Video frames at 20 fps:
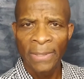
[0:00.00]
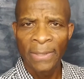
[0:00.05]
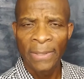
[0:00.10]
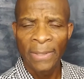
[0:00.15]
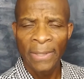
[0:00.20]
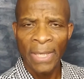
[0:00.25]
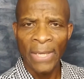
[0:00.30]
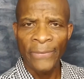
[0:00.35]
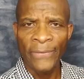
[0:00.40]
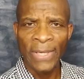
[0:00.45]

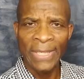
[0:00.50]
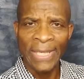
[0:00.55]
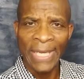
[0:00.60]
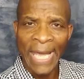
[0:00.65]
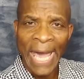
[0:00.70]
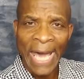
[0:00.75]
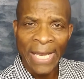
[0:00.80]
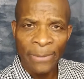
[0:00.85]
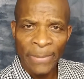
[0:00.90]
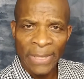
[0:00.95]
And then
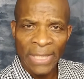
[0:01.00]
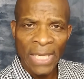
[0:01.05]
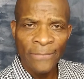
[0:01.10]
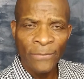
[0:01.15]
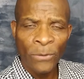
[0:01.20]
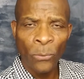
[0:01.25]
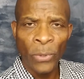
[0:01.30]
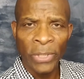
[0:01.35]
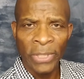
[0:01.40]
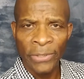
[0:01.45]
Adam and Eve
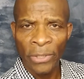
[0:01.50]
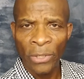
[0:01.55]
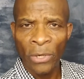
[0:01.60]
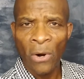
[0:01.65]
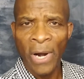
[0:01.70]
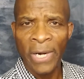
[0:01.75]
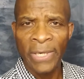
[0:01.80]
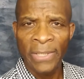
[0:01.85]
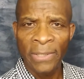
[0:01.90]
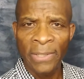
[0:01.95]
quit in the
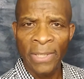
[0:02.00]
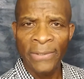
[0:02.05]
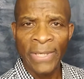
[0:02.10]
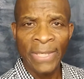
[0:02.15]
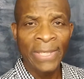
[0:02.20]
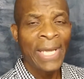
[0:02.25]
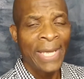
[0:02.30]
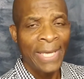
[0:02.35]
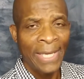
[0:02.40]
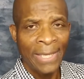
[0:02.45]
garden. And
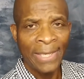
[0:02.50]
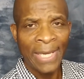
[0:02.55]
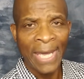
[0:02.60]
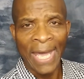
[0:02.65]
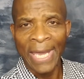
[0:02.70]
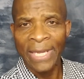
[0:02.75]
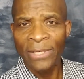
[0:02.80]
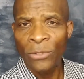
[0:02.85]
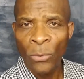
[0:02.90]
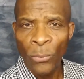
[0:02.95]
then
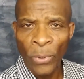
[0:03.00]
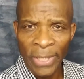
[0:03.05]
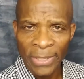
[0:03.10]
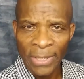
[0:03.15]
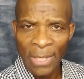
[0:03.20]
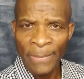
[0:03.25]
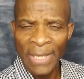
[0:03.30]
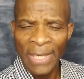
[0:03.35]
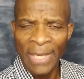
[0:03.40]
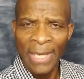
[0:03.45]
Cain quit.
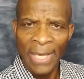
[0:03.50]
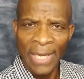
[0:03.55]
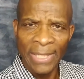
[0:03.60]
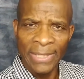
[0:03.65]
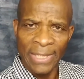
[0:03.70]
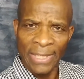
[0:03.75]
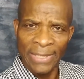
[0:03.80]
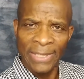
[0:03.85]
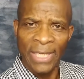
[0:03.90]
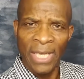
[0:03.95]
I mean, it
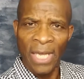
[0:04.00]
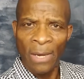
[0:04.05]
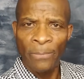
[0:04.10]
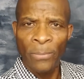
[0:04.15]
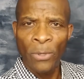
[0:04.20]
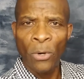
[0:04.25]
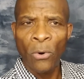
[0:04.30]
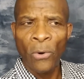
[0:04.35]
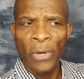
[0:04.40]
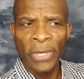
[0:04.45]
just kept
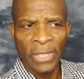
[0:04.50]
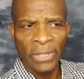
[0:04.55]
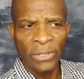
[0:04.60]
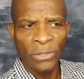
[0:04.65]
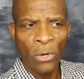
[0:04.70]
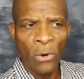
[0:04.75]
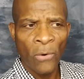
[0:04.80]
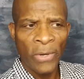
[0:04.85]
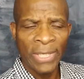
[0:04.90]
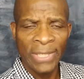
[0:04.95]
going, and
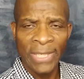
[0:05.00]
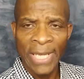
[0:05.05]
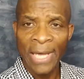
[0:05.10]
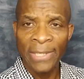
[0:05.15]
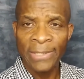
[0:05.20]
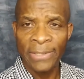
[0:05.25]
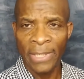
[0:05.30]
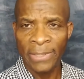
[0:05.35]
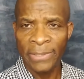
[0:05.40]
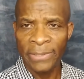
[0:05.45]
now
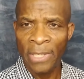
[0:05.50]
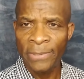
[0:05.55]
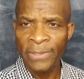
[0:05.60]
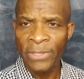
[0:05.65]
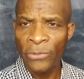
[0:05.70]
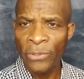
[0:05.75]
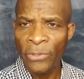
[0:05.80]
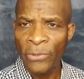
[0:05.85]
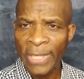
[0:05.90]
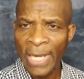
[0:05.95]
it's
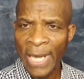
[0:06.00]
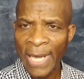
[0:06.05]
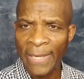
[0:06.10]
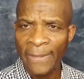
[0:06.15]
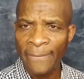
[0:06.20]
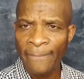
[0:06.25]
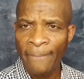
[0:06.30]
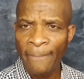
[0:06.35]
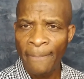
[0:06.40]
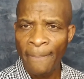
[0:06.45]
to you and I.
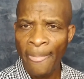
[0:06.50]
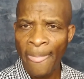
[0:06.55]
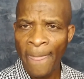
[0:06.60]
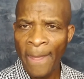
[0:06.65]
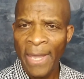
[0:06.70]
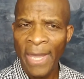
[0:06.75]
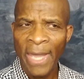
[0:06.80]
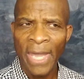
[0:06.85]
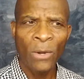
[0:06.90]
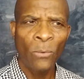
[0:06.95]

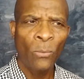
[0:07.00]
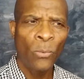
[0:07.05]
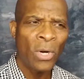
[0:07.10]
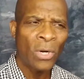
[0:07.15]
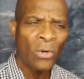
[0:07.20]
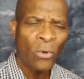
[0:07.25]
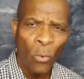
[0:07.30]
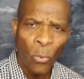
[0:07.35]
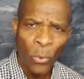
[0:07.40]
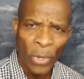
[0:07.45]
And we're
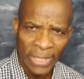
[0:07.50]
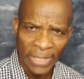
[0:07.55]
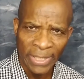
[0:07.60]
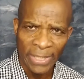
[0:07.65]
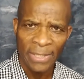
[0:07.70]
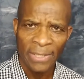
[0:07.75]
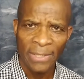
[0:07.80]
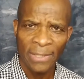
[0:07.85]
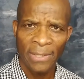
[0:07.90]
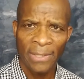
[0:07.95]
quitting
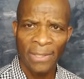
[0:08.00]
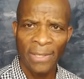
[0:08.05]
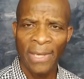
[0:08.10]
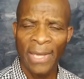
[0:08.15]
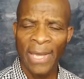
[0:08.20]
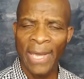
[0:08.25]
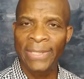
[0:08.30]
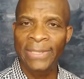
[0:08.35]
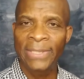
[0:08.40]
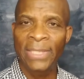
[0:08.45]

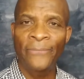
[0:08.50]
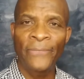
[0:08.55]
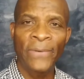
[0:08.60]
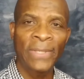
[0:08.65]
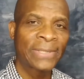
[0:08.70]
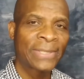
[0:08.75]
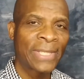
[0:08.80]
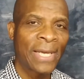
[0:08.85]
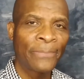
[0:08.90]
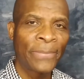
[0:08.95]
as if
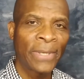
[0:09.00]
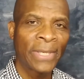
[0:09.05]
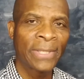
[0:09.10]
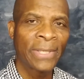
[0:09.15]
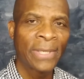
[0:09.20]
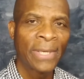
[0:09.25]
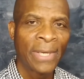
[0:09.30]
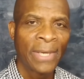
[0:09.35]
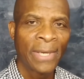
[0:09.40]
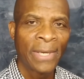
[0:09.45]
it's something
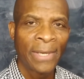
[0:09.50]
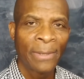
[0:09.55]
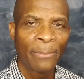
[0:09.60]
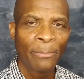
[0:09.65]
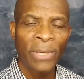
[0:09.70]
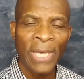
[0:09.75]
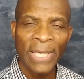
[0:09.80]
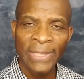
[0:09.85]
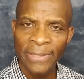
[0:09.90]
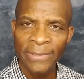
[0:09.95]

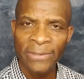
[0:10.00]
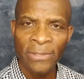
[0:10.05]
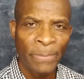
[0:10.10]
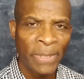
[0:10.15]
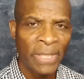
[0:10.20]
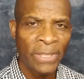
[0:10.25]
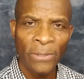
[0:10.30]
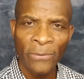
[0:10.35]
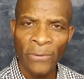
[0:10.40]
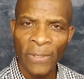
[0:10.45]
pleasant to
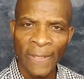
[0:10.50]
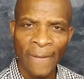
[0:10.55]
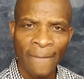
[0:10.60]
be doing.